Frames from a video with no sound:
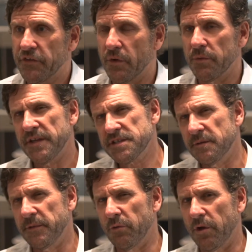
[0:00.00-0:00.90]
So that's
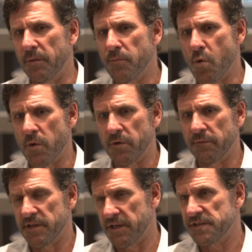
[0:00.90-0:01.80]
going to be really important
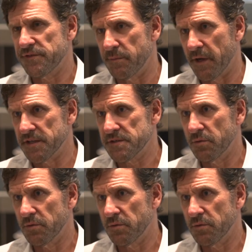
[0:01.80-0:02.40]
over the next few months.